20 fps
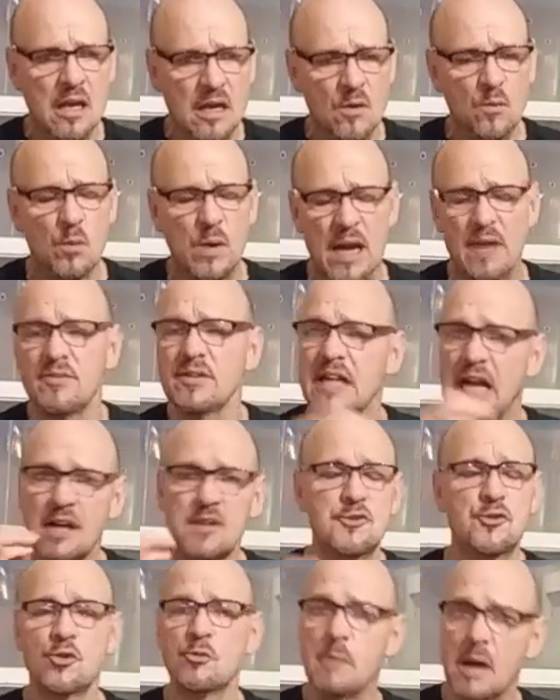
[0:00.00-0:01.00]
we haven't got a
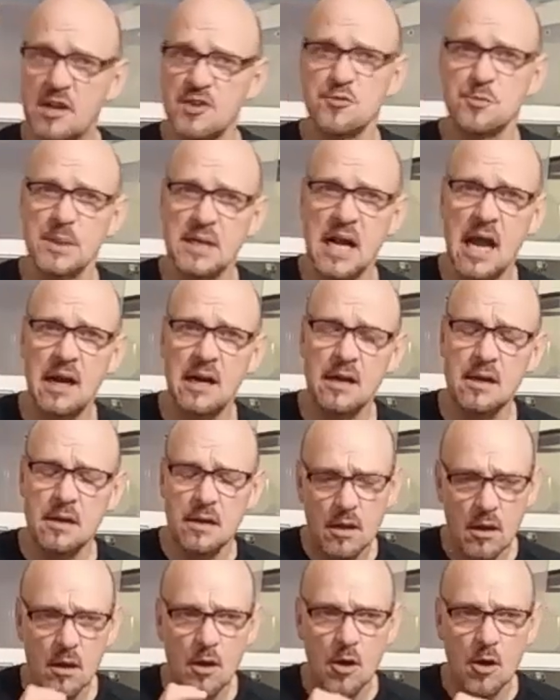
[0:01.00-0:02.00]
true measurement on it,
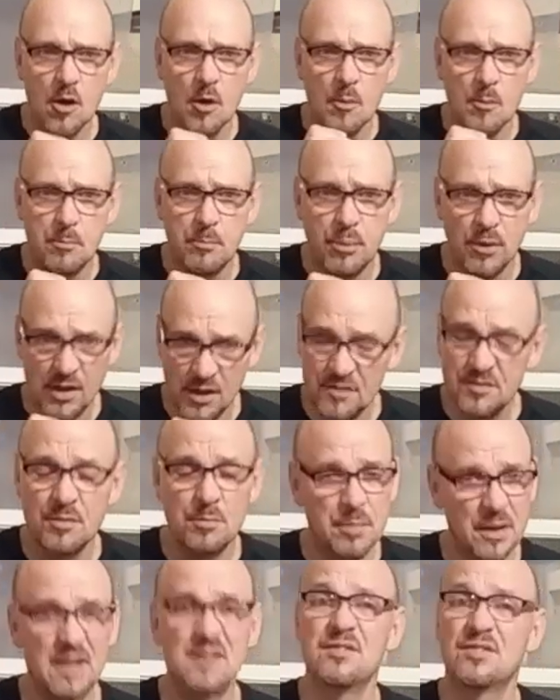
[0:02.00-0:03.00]
but it's a
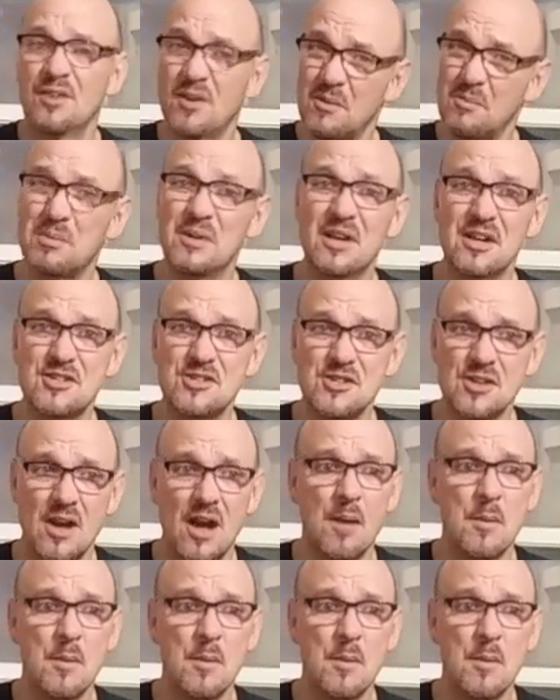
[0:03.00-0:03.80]
big sub bitch. I